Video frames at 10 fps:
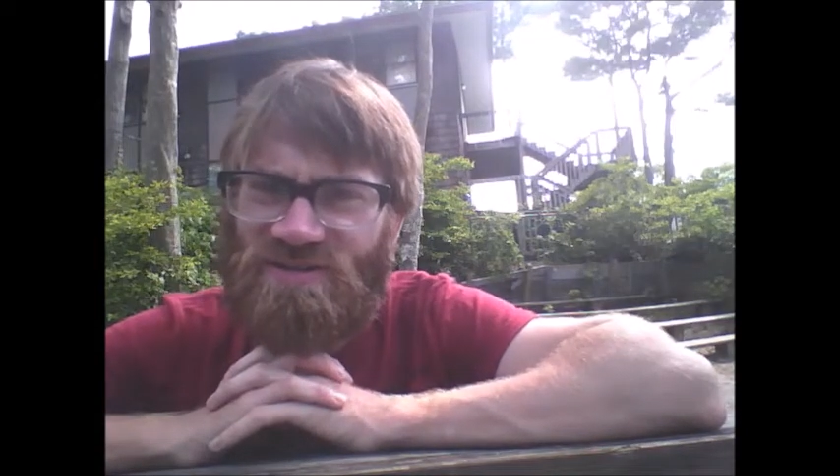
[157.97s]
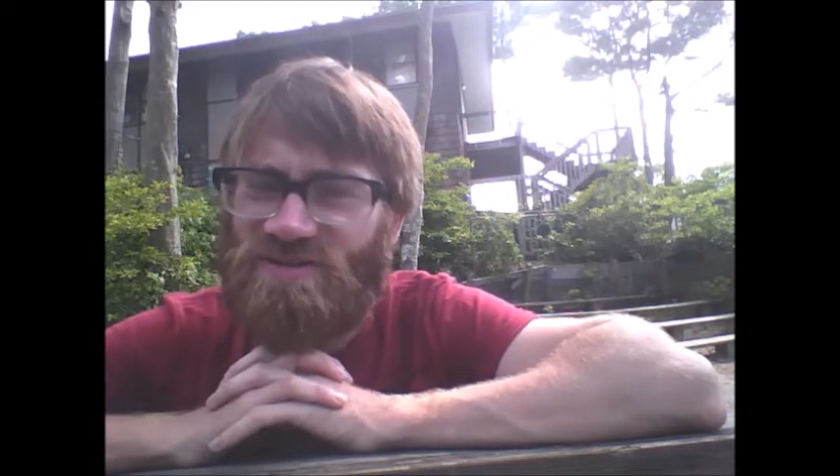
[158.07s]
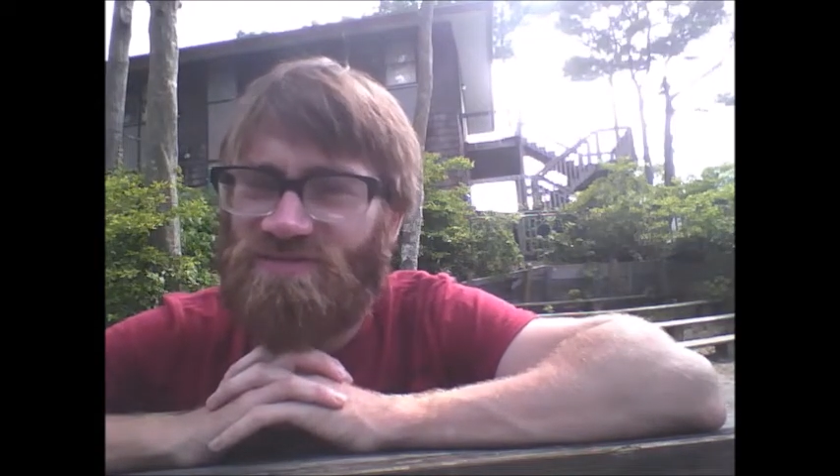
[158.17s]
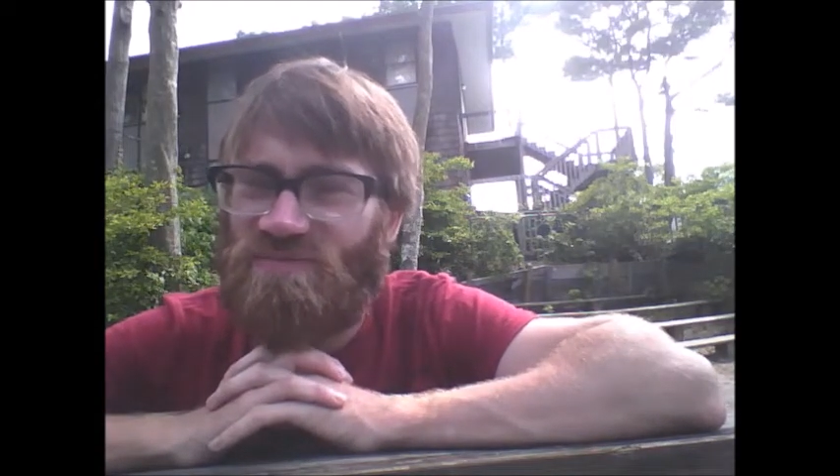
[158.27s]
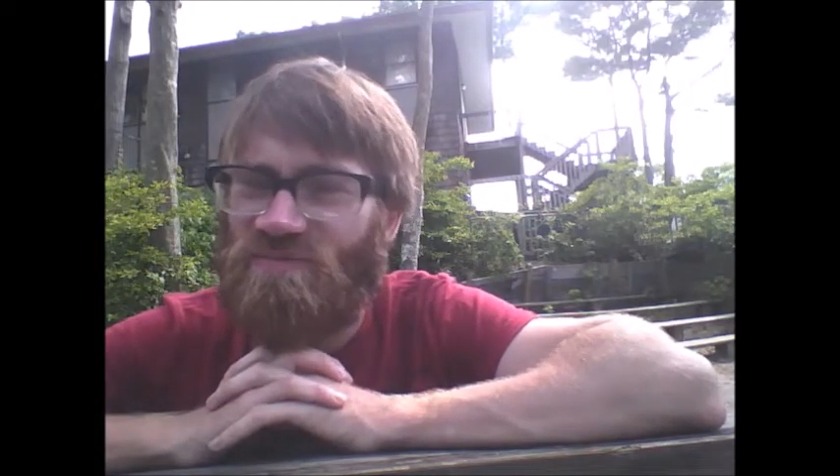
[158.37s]
It
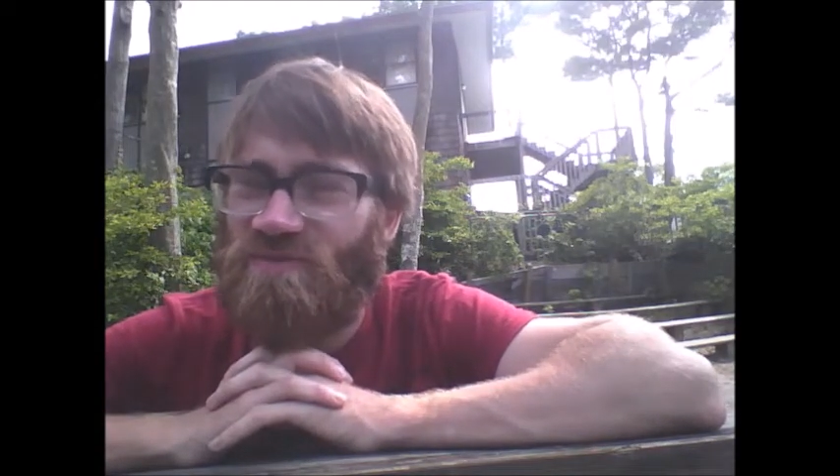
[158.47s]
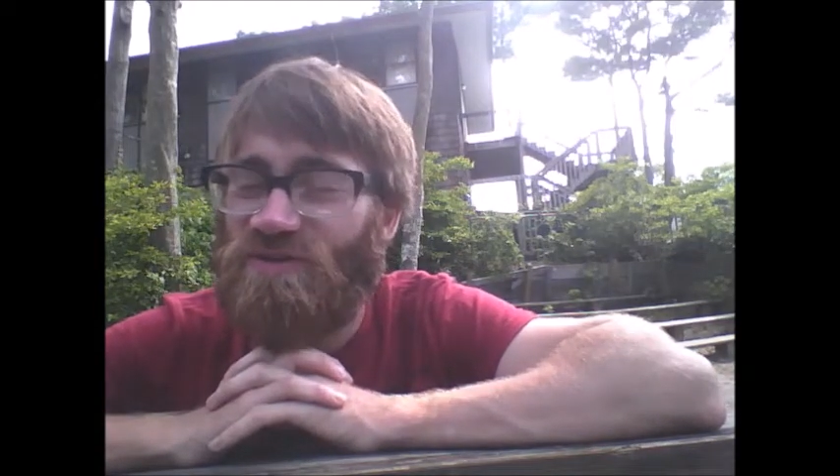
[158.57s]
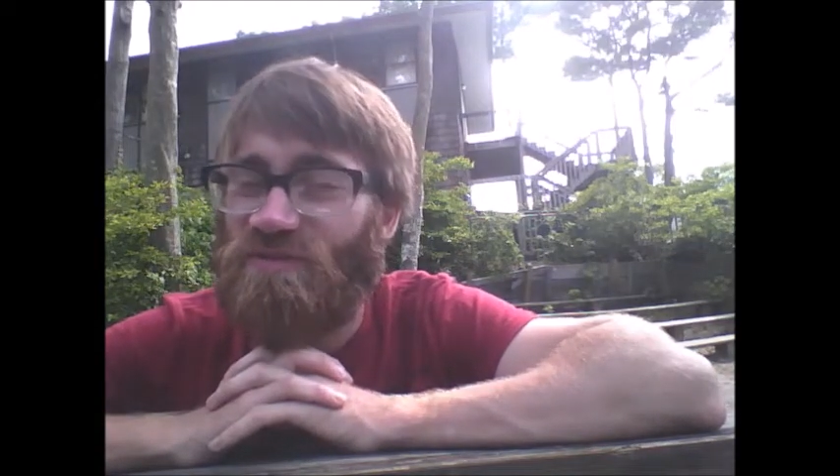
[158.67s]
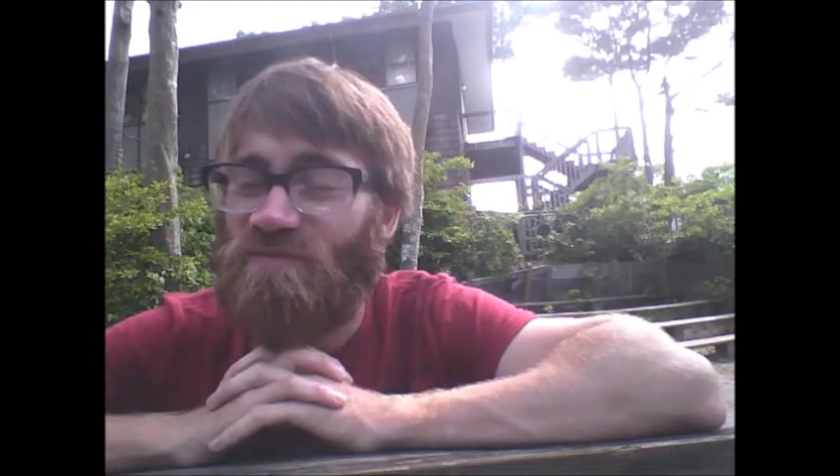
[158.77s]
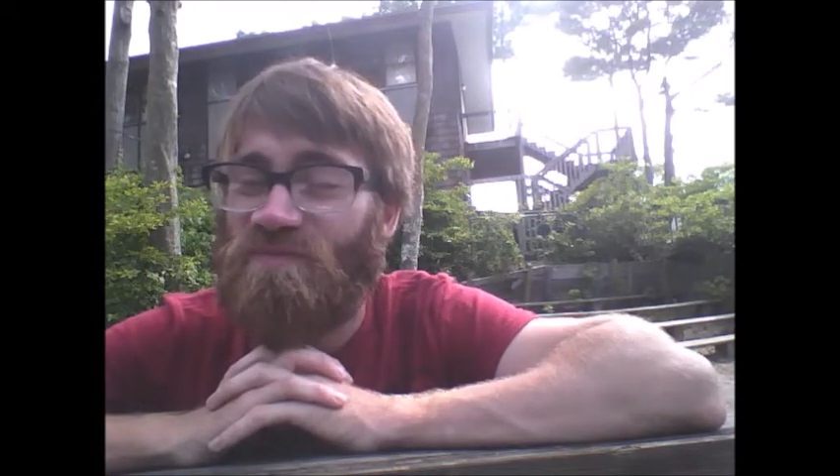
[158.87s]
looks a
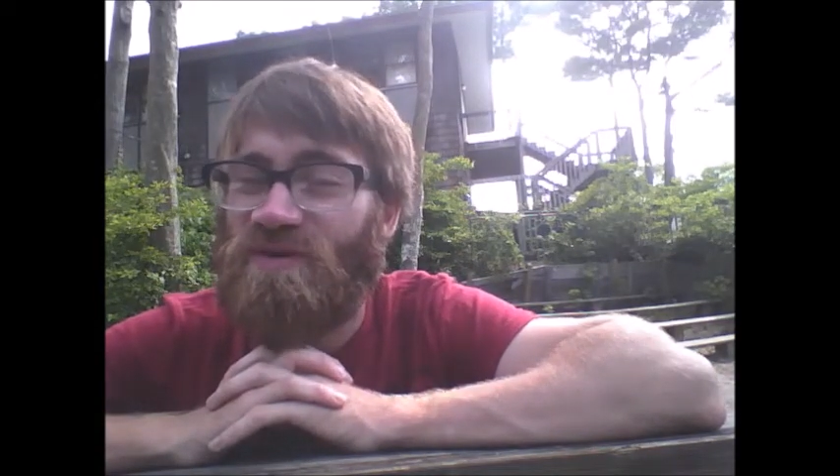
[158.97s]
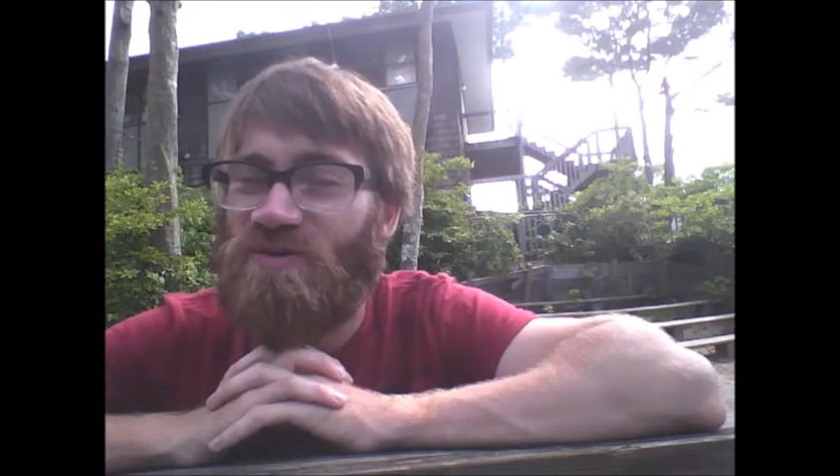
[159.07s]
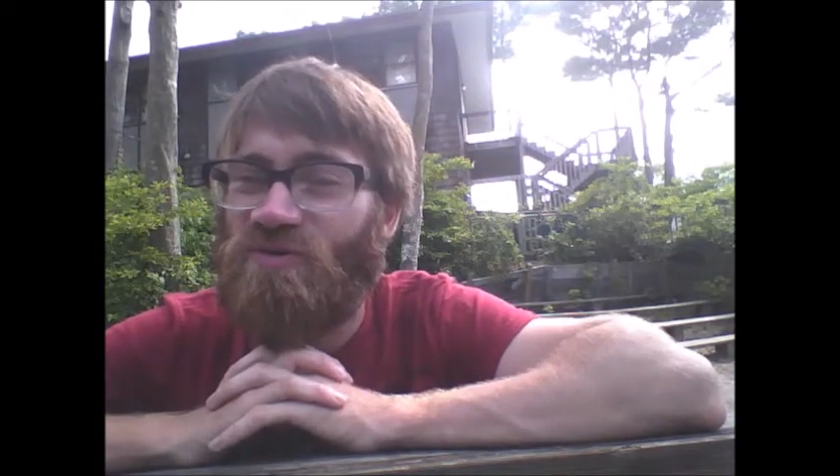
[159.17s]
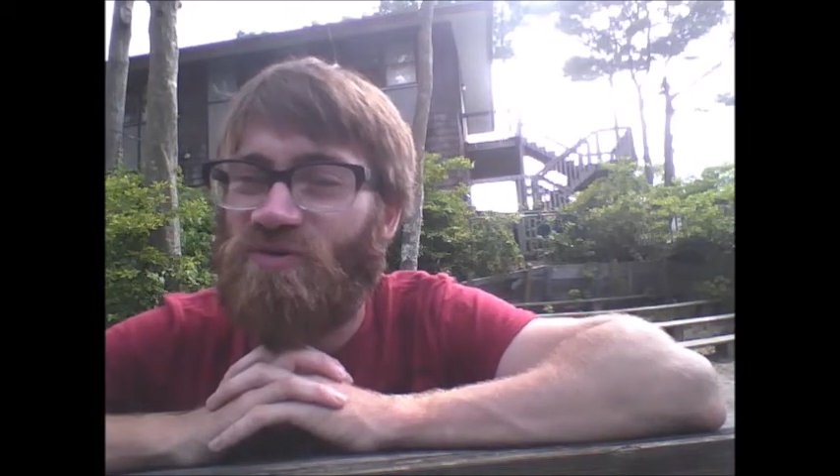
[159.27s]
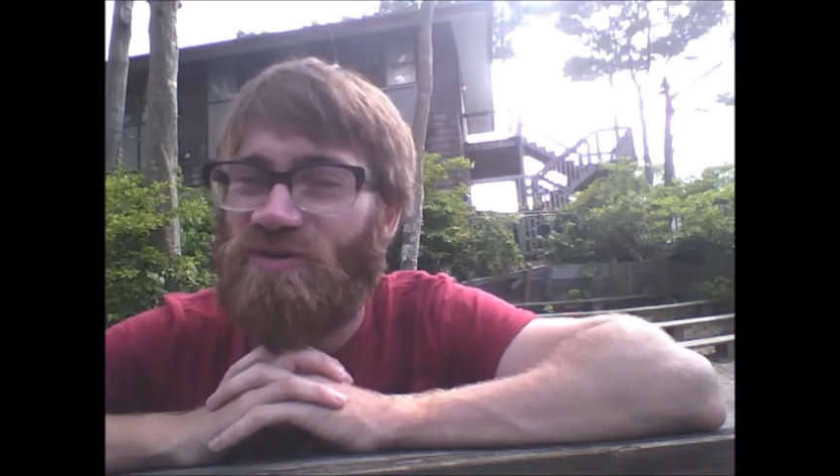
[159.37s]
little bit
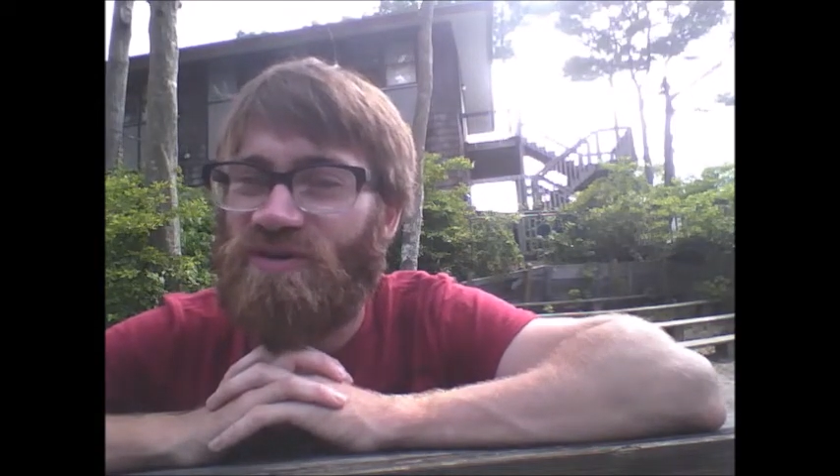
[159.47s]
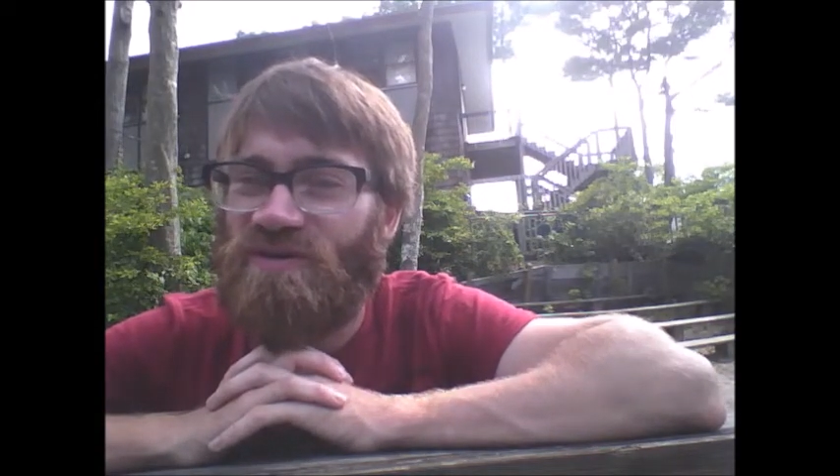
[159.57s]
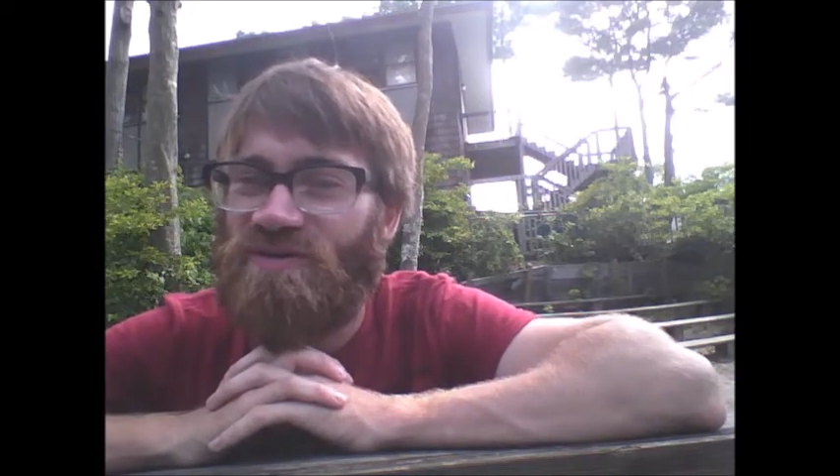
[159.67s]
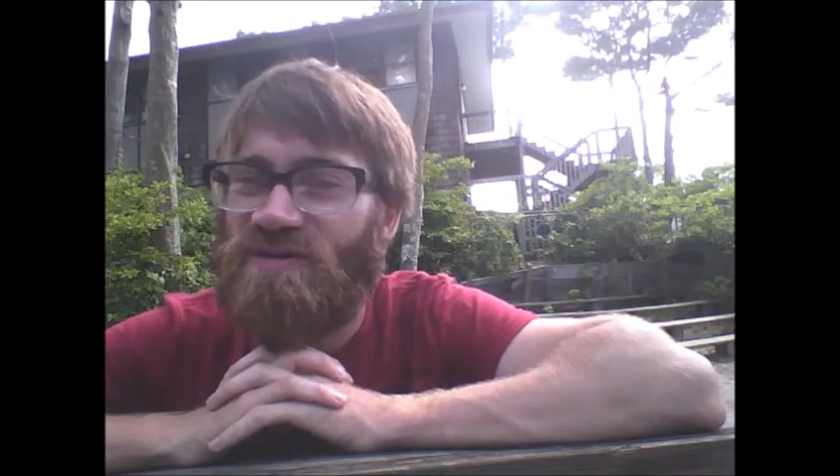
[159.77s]
cooler.